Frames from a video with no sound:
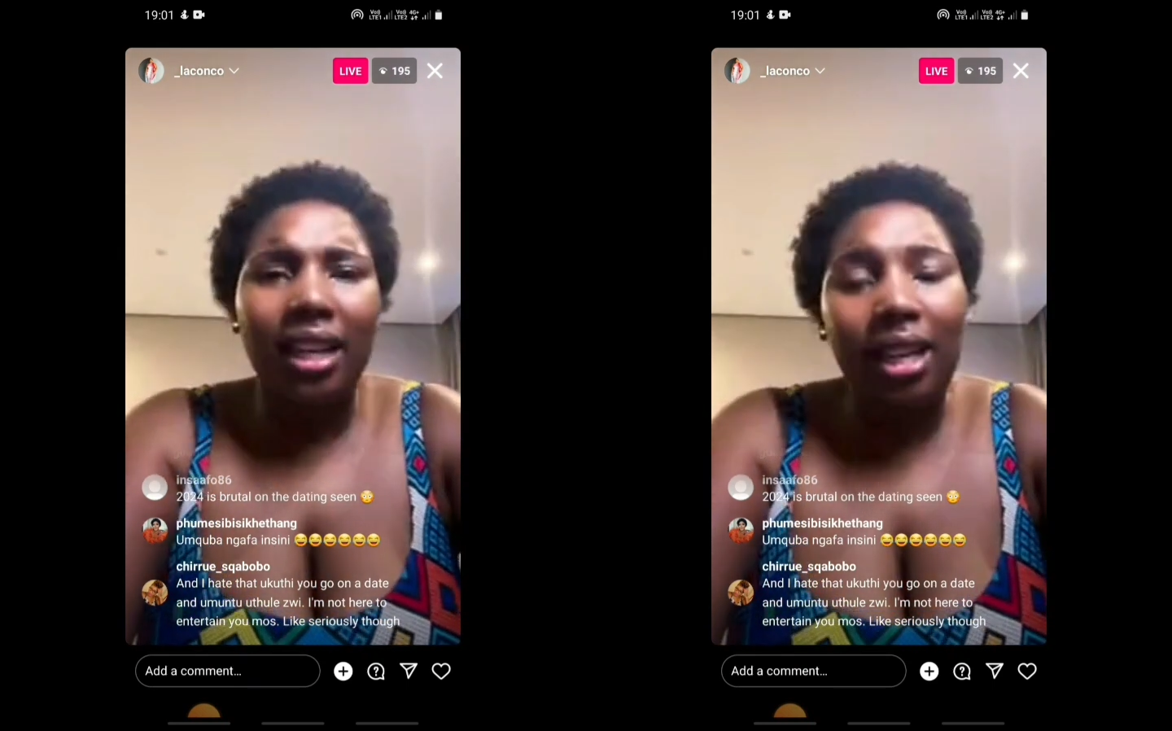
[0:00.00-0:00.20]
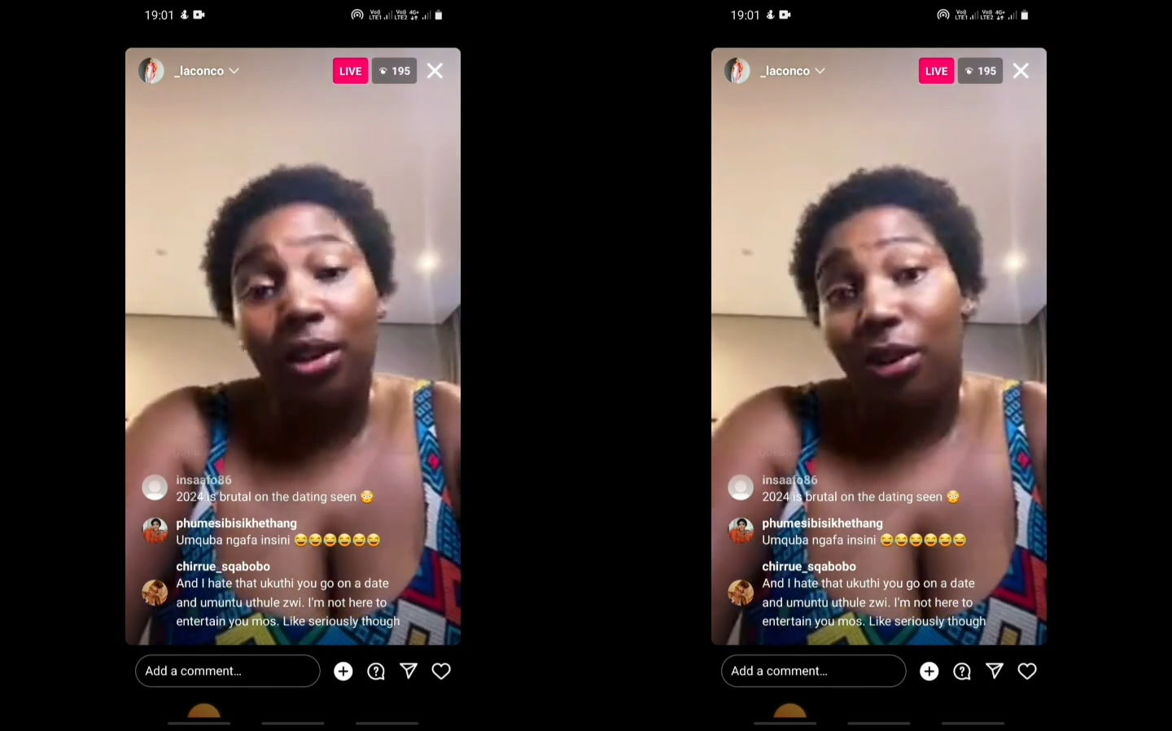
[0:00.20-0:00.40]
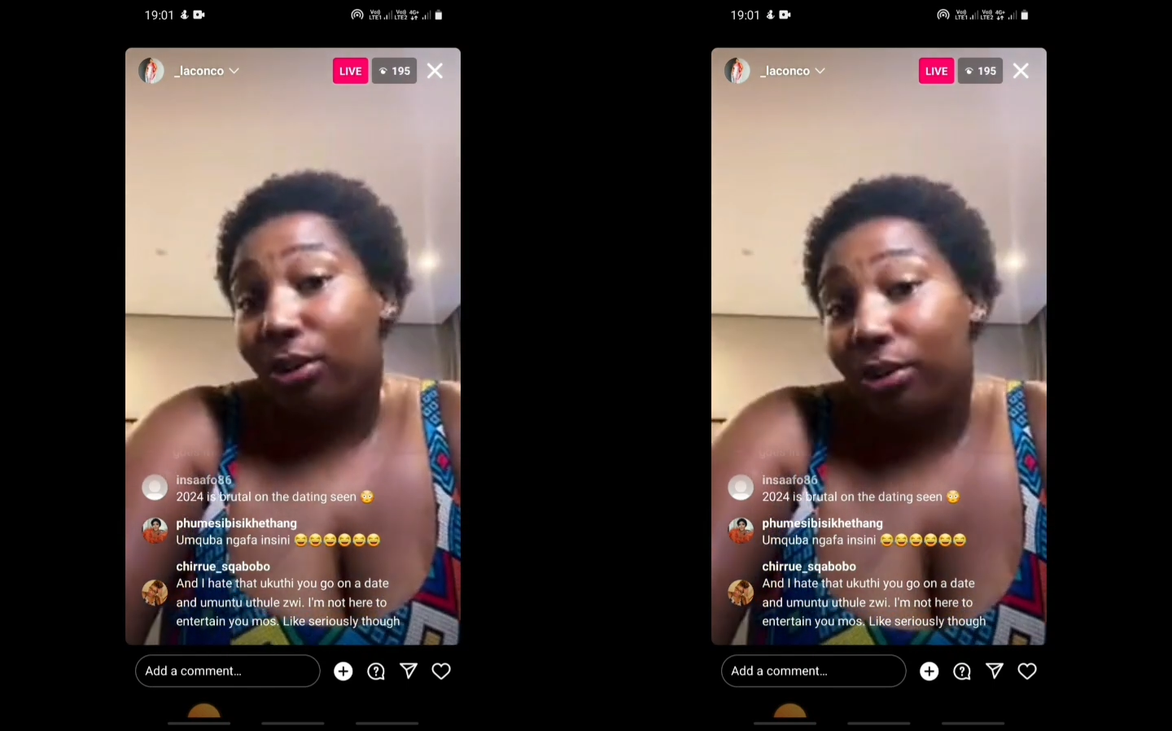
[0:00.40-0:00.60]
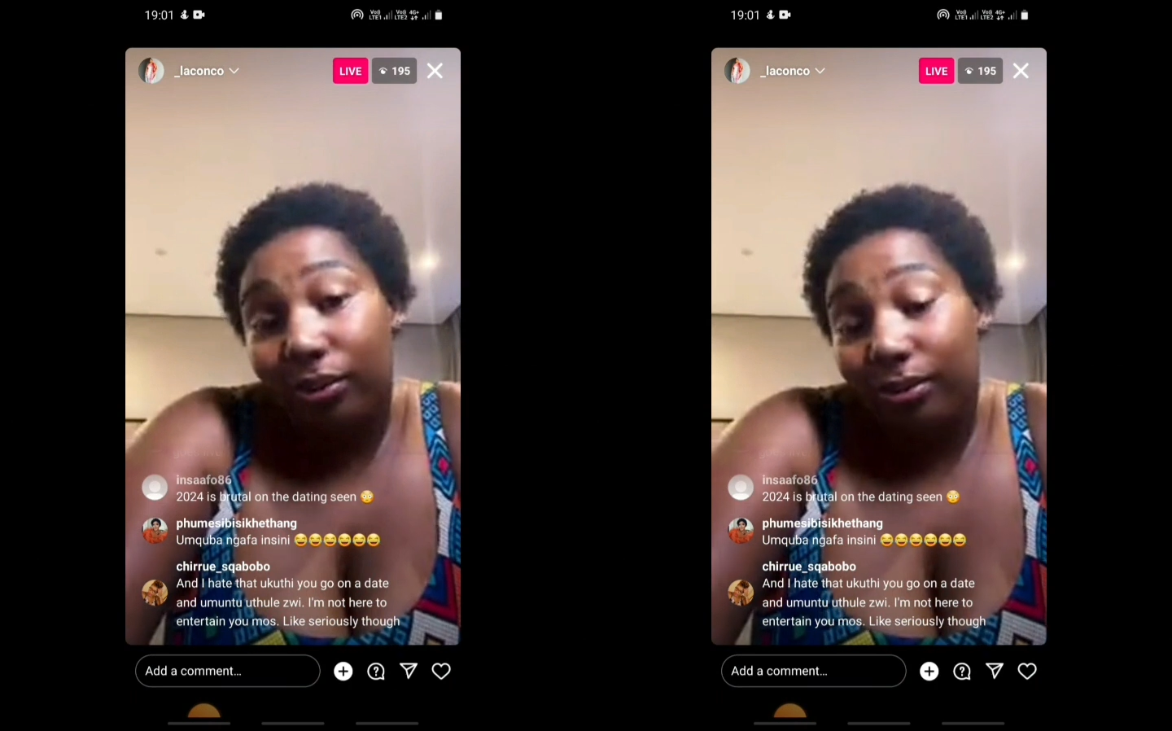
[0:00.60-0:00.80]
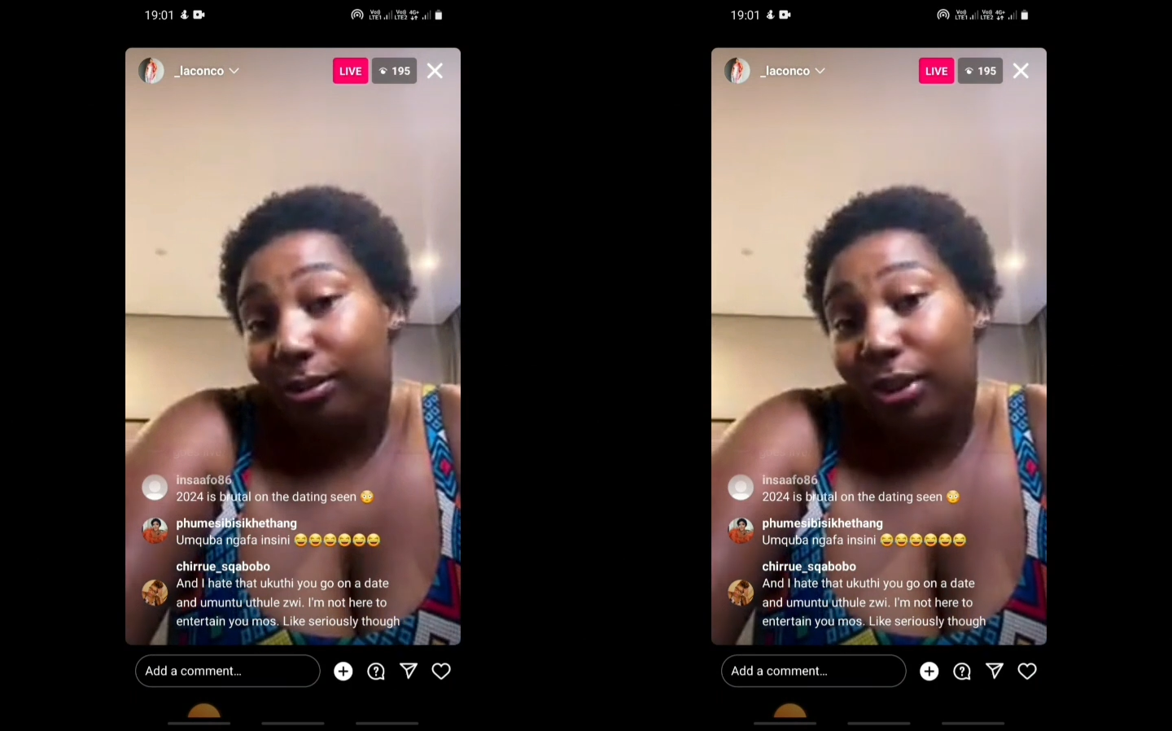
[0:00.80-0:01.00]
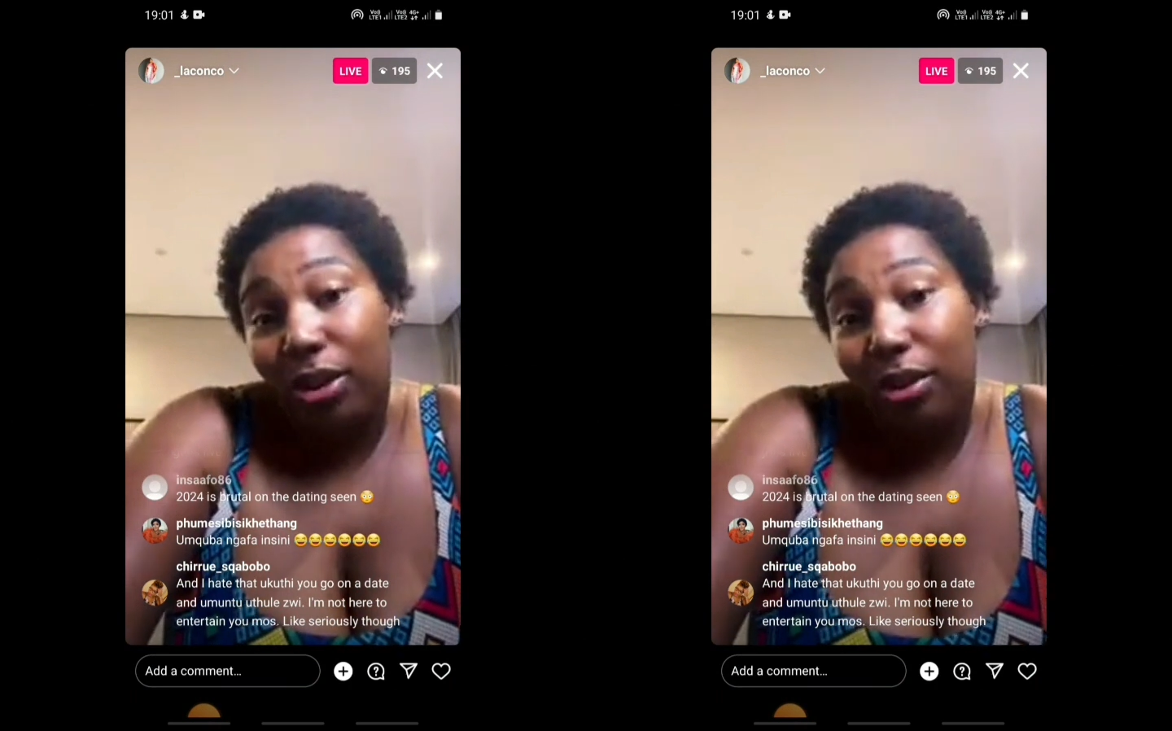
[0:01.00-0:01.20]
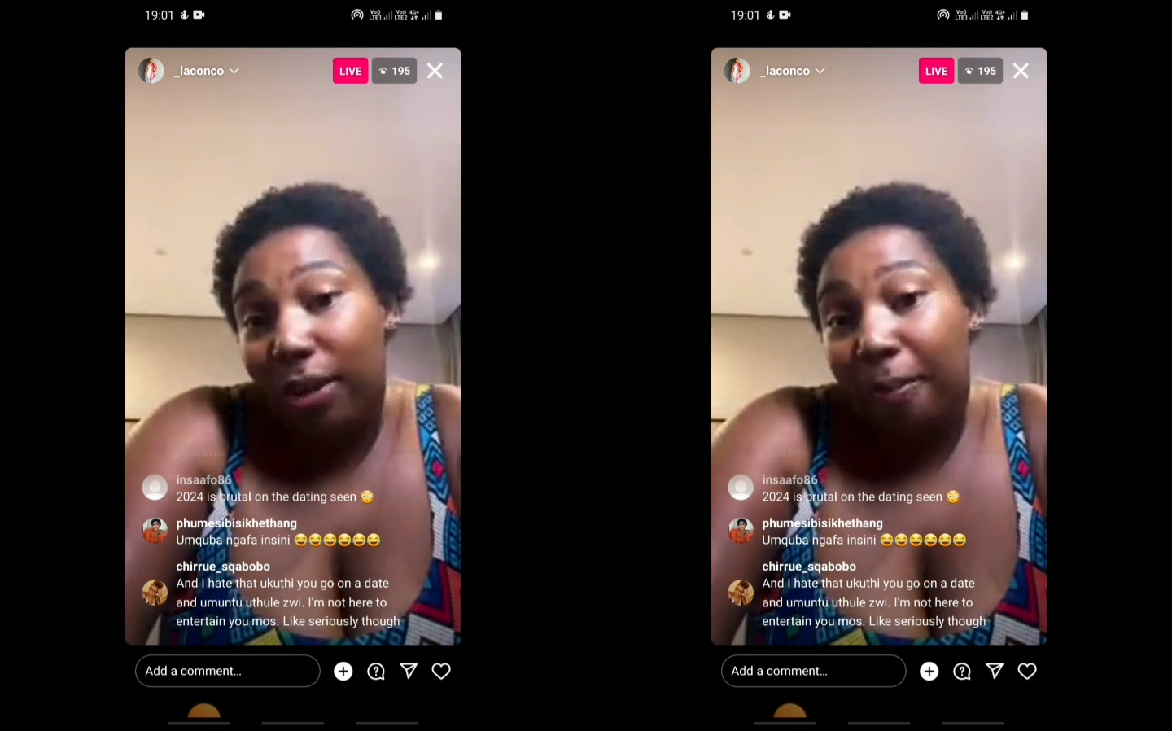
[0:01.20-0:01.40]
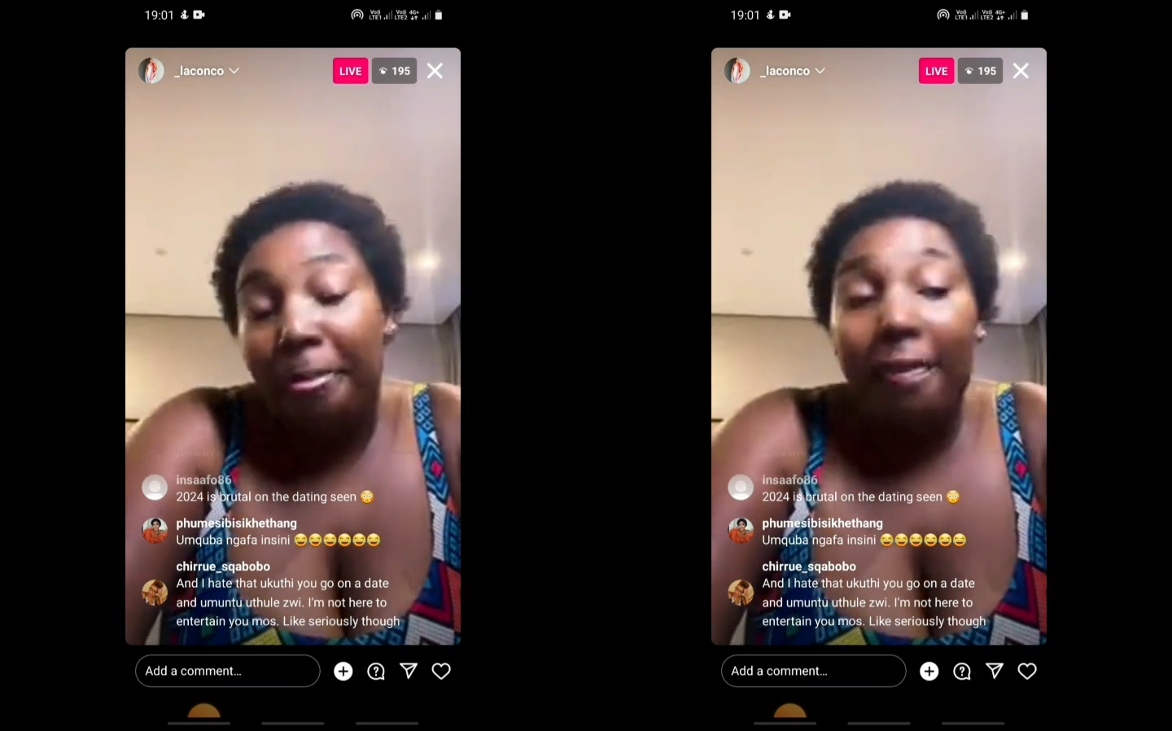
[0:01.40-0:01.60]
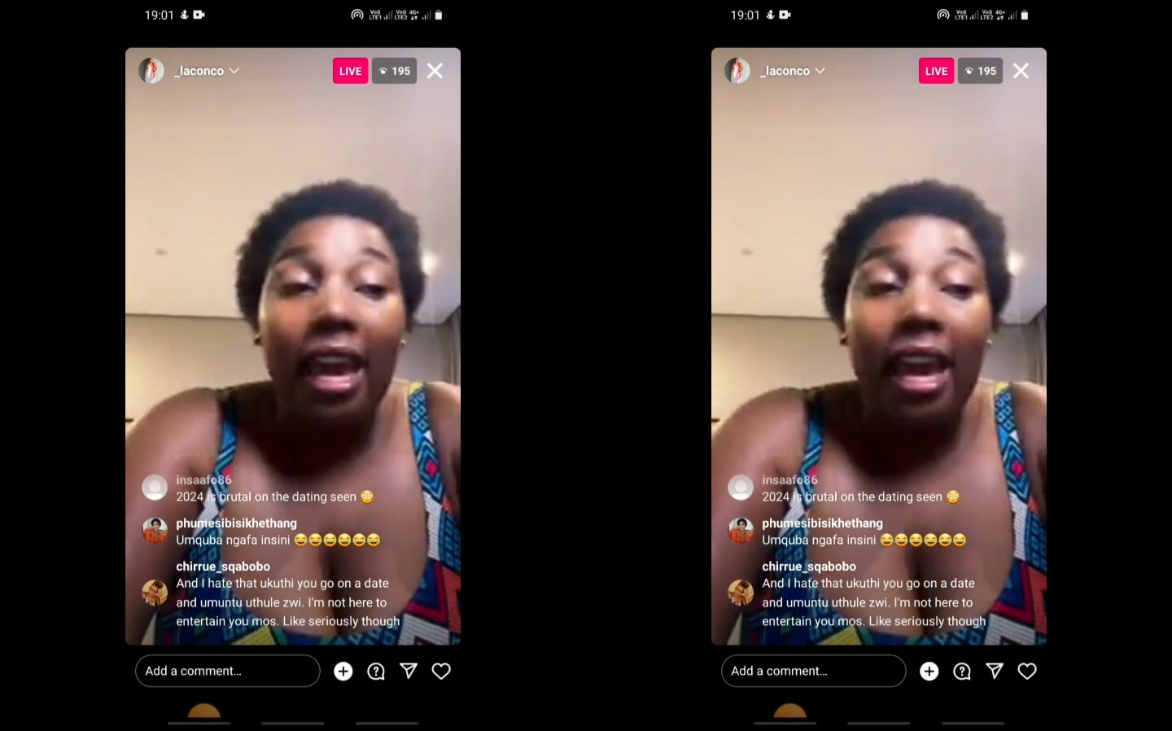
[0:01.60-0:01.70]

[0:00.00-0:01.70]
And no. Sorry,